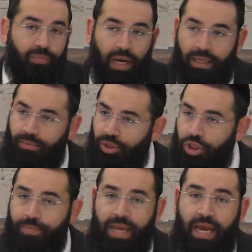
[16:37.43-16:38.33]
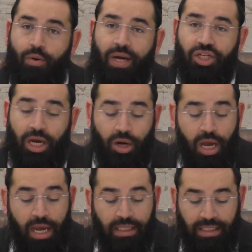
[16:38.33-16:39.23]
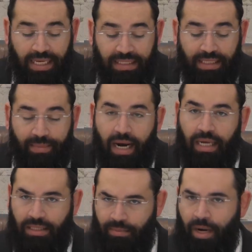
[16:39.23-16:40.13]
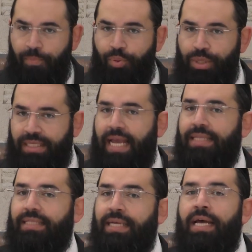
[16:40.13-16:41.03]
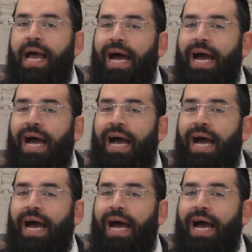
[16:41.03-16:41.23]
Right? Should be a question. So says the Gemara presents